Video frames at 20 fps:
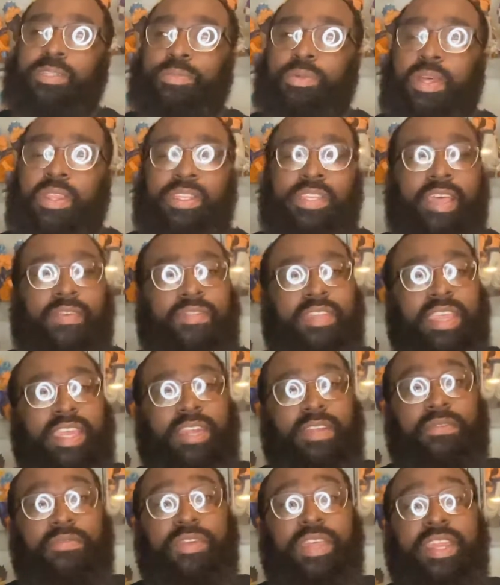brothers after he
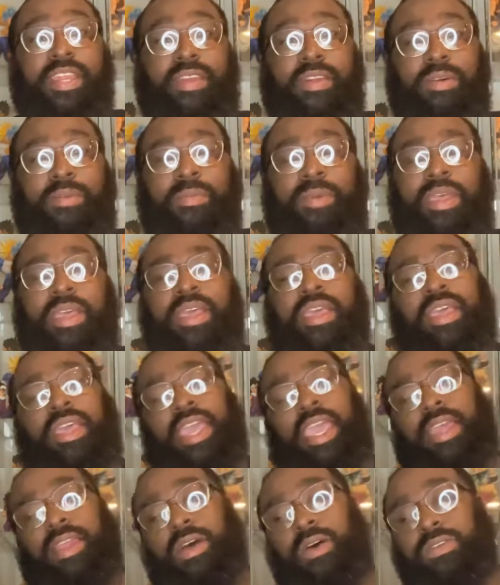defeated them,
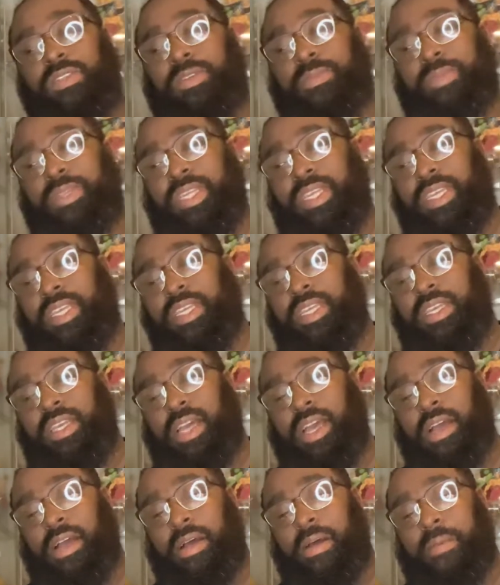and ultimately
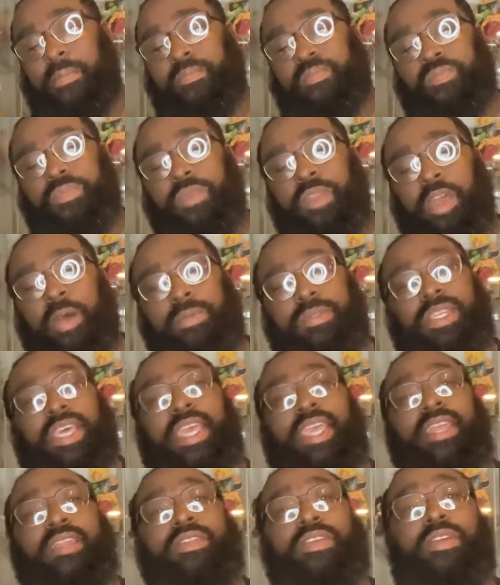
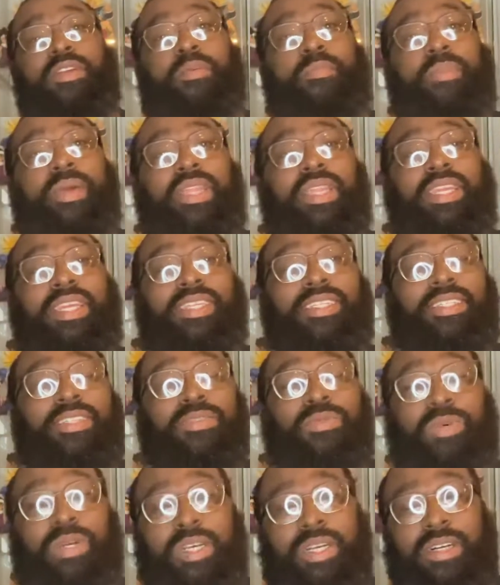obtained their abilities
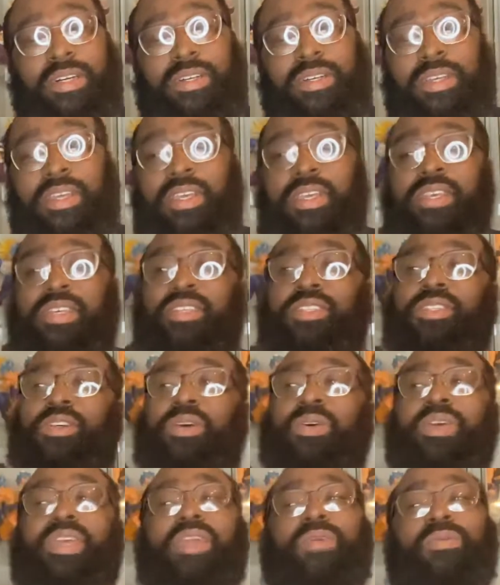as well. So he